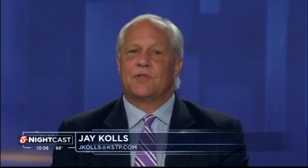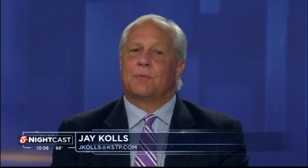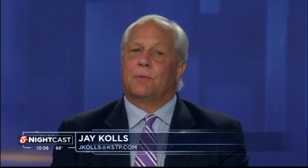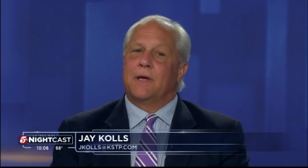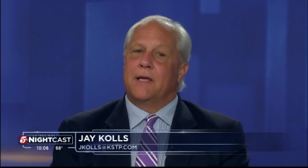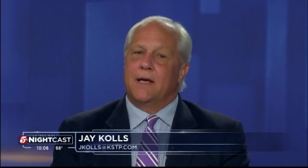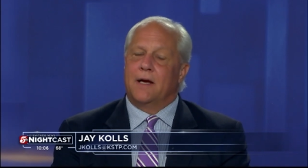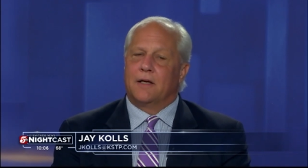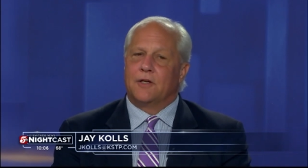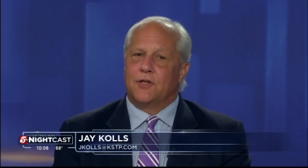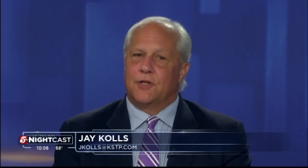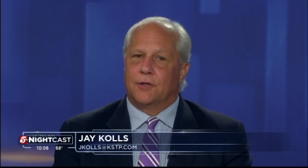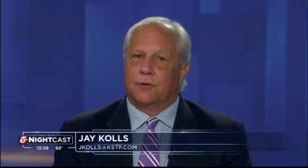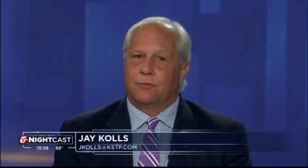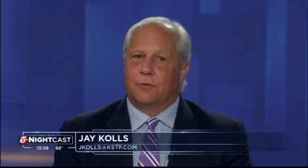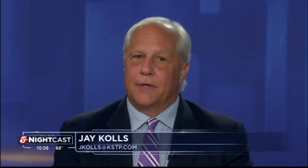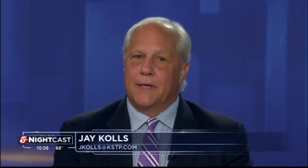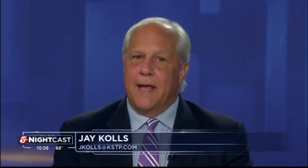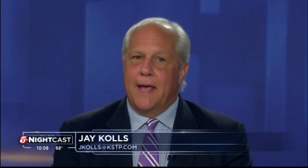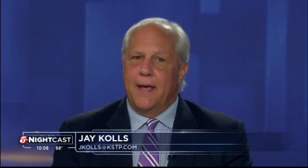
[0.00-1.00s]
Three young
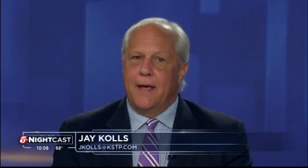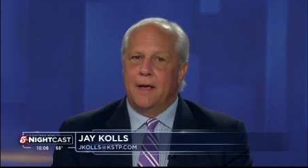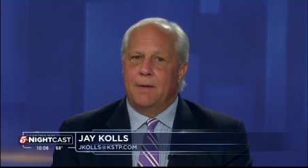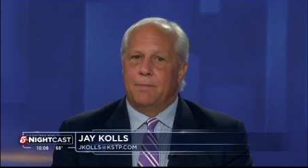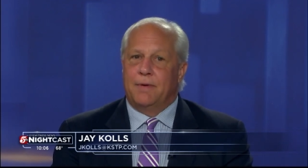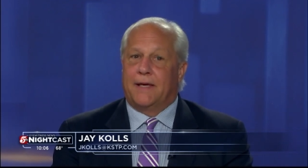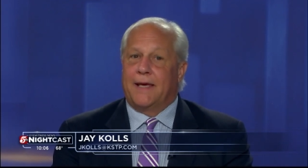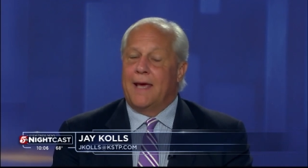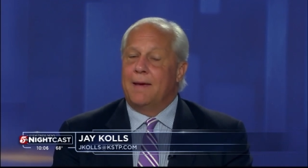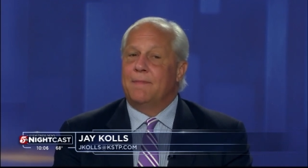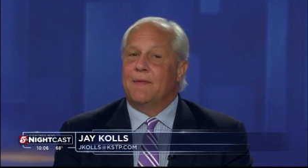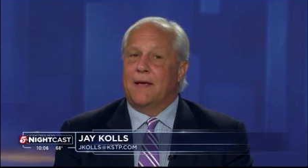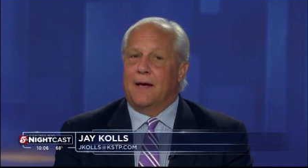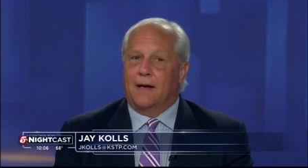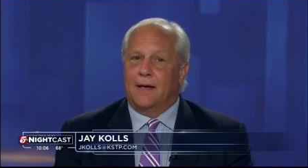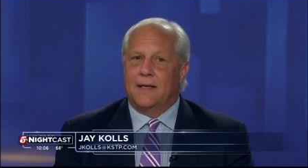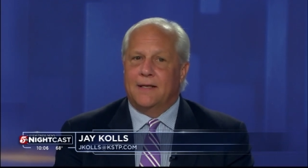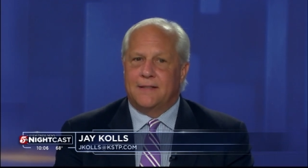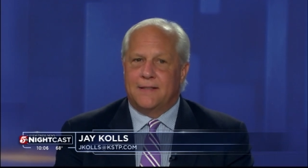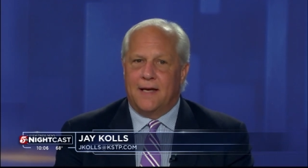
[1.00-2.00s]
children became the
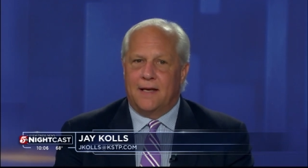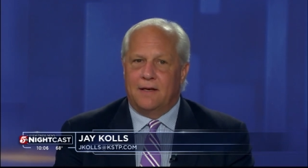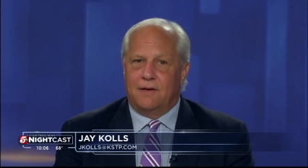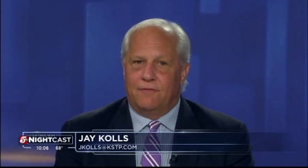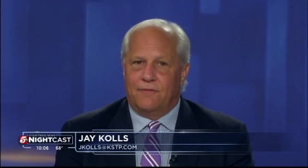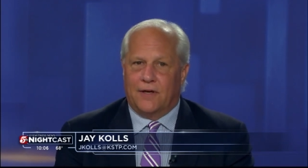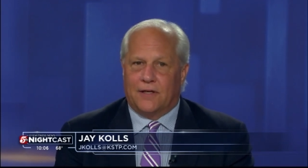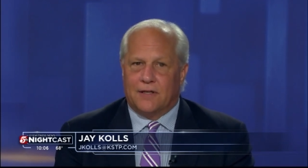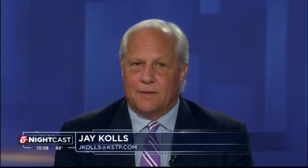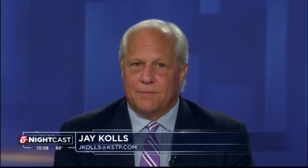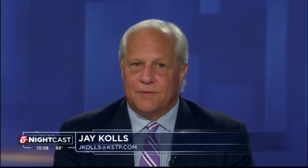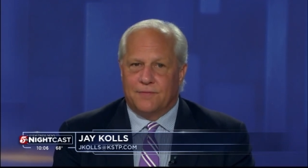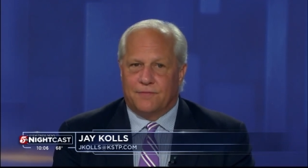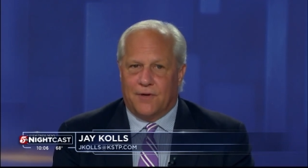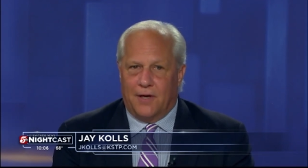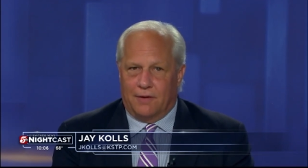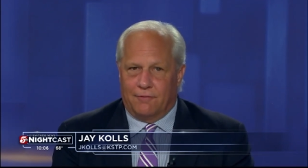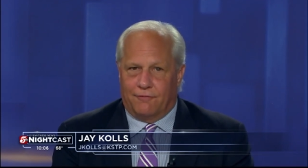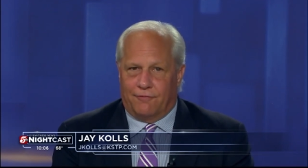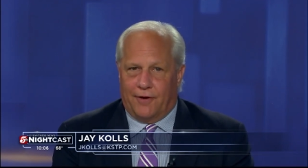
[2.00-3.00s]
unintended victims of
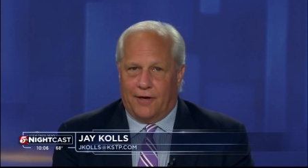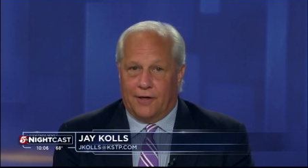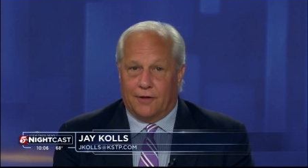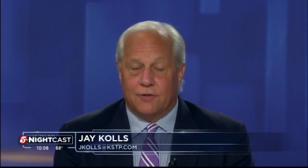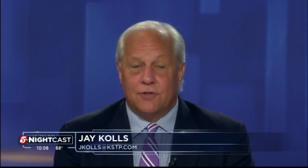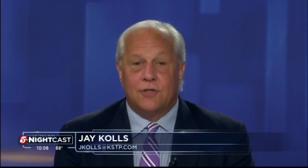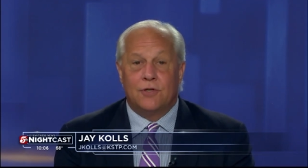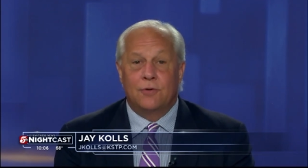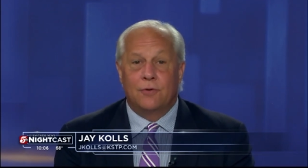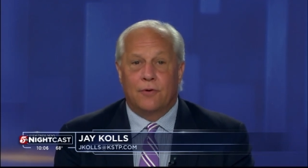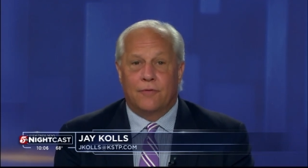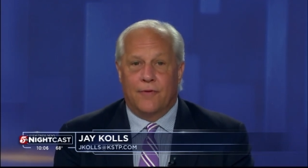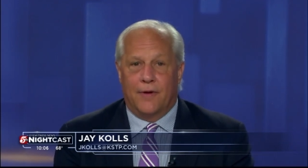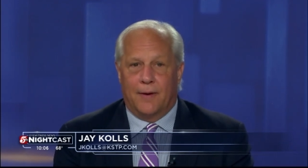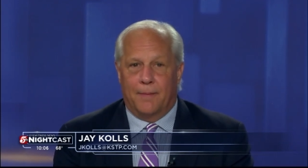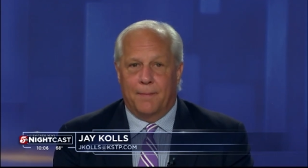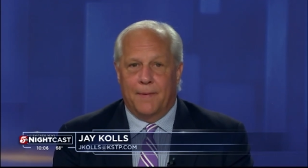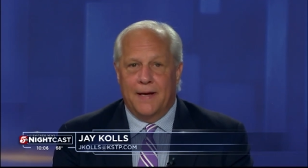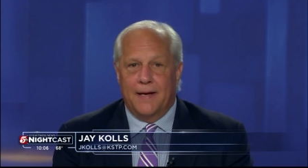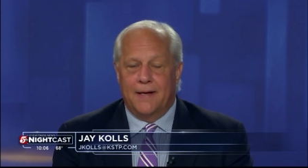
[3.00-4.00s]
gunfire. Two of
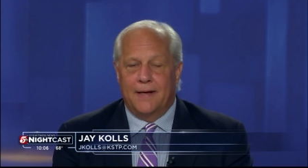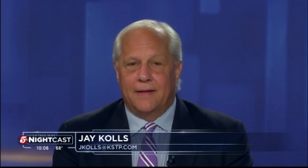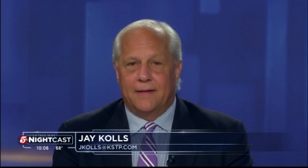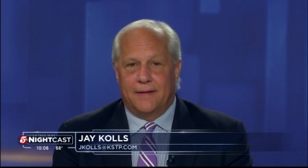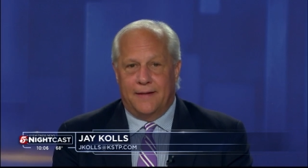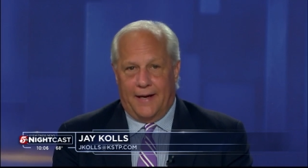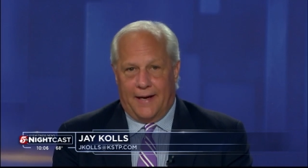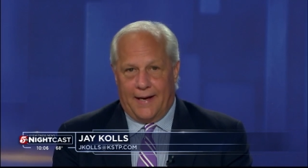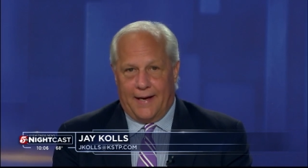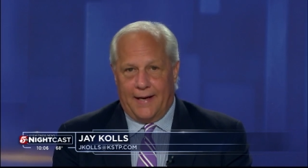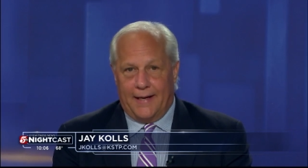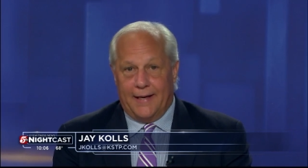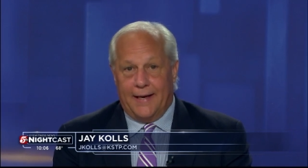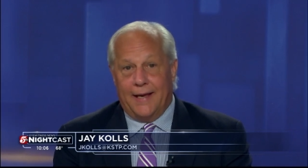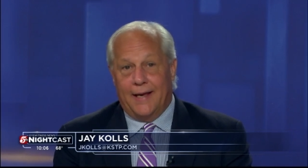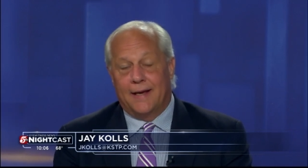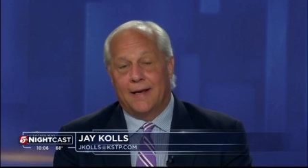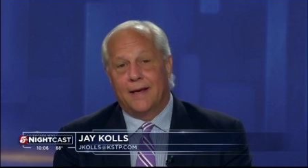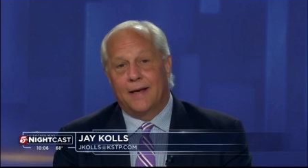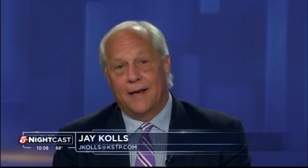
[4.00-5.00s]
them died,
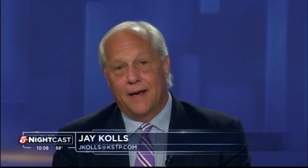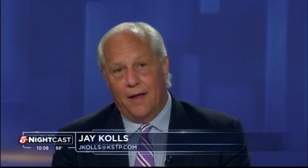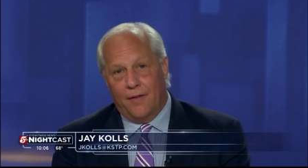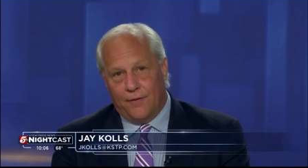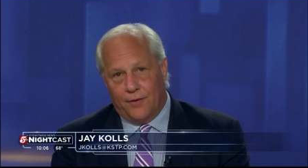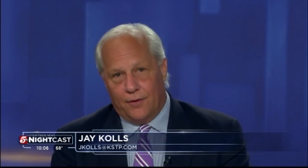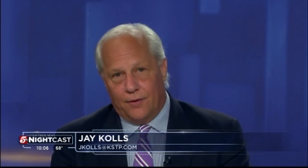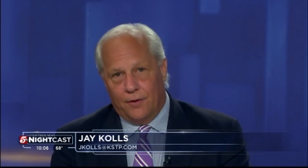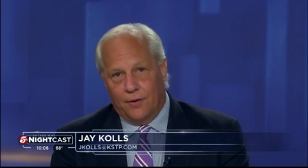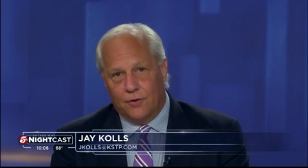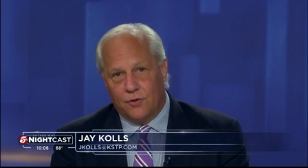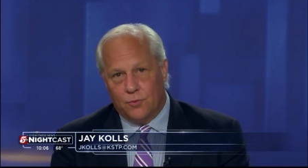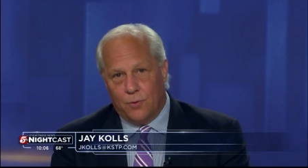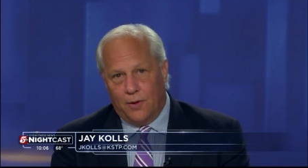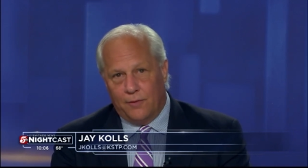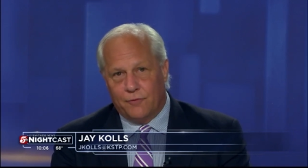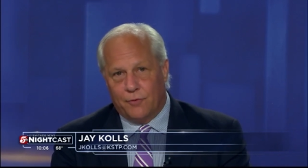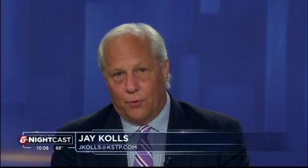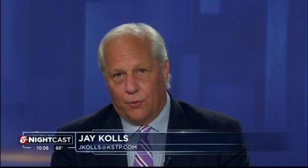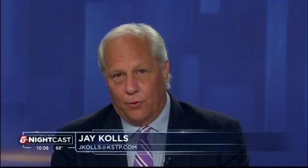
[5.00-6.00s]
and another
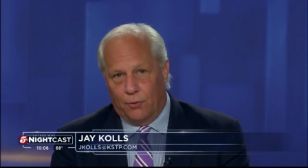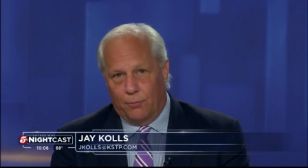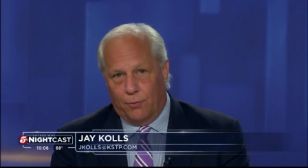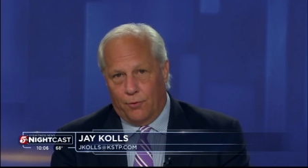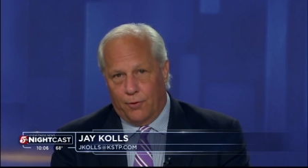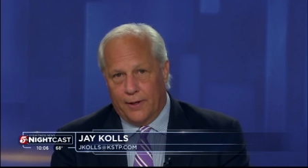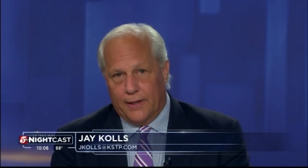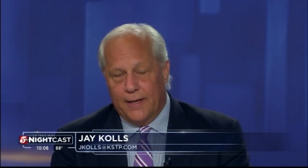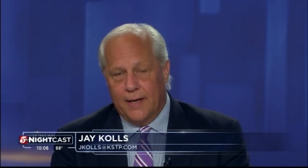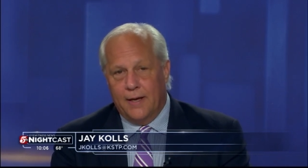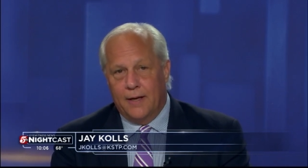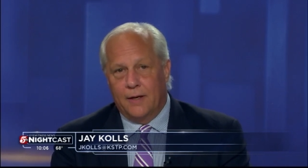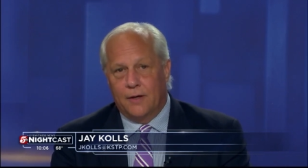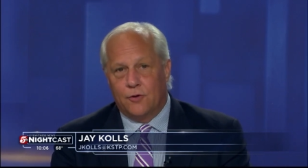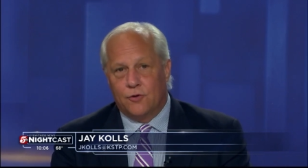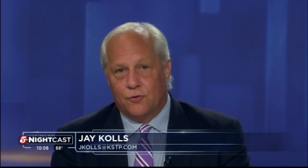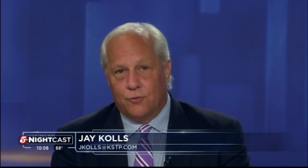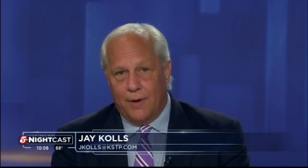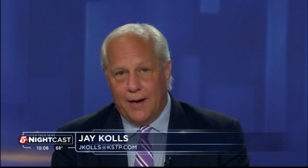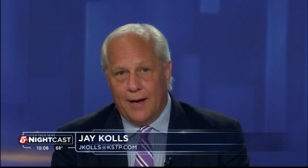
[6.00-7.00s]
12 year old boy
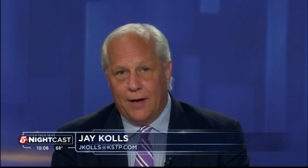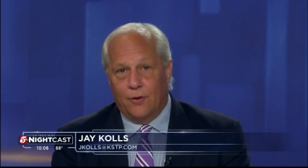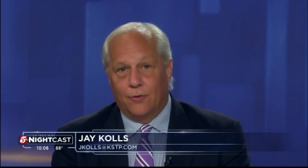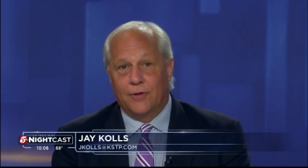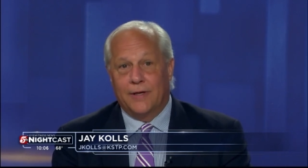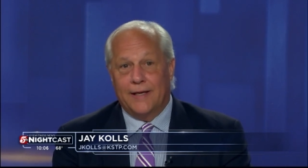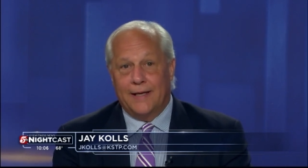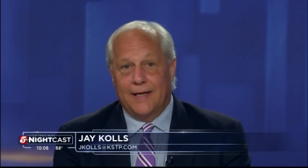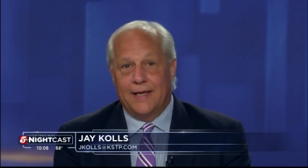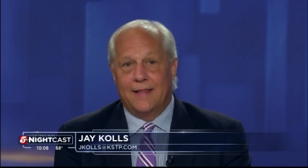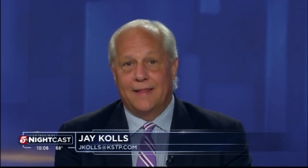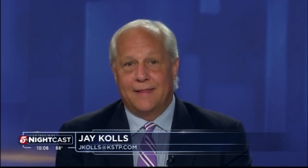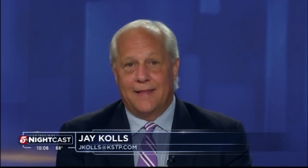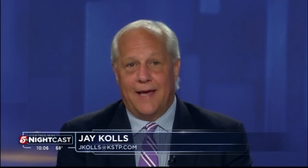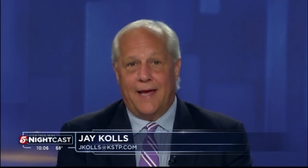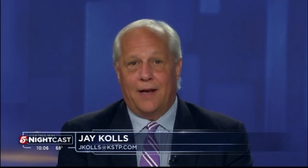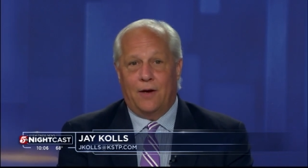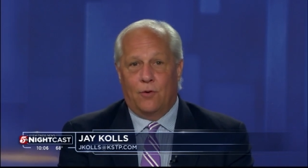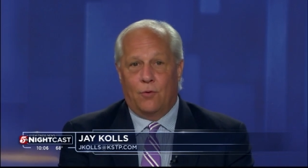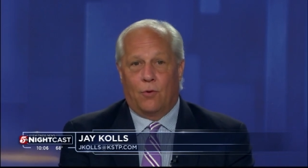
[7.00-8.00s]
drowned in
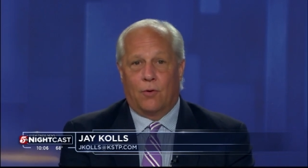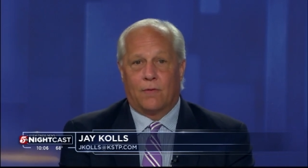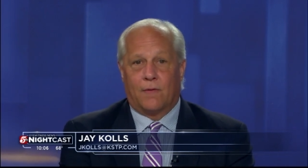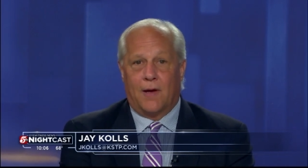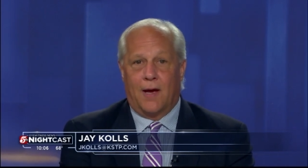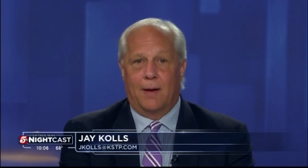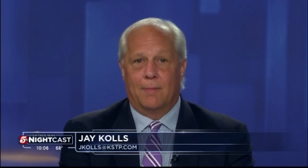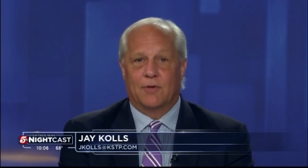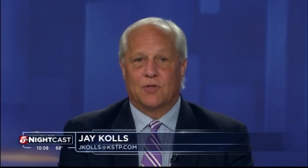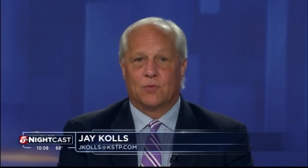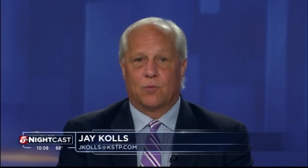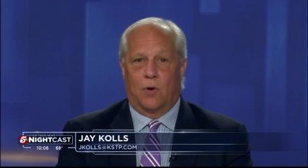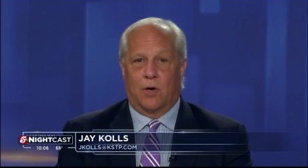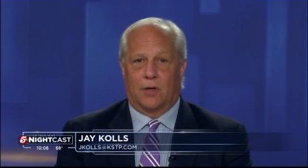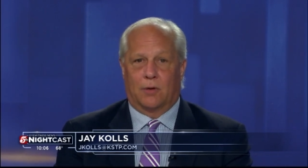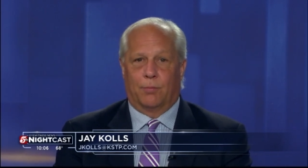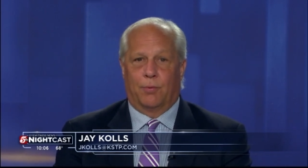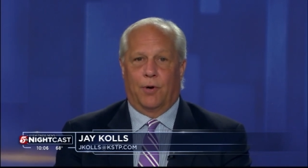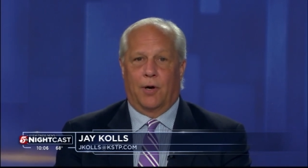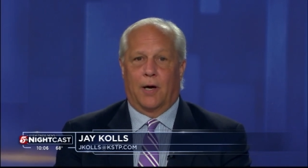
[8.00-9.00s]
that North Commons
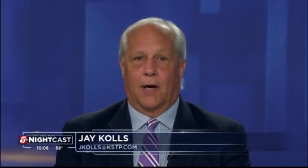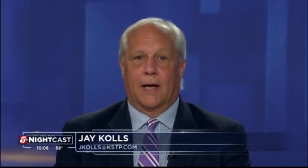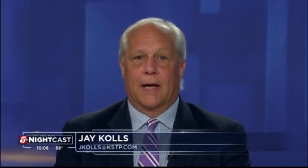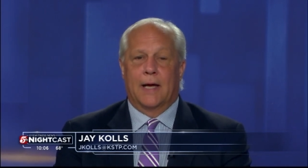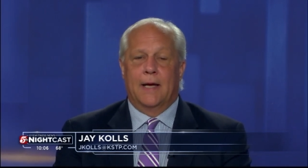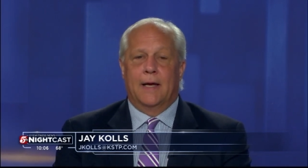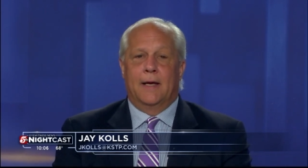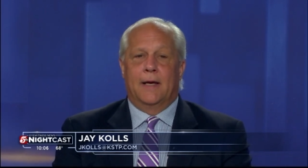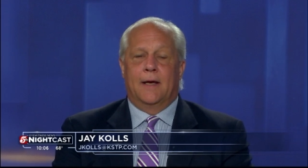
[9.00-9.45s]
water park.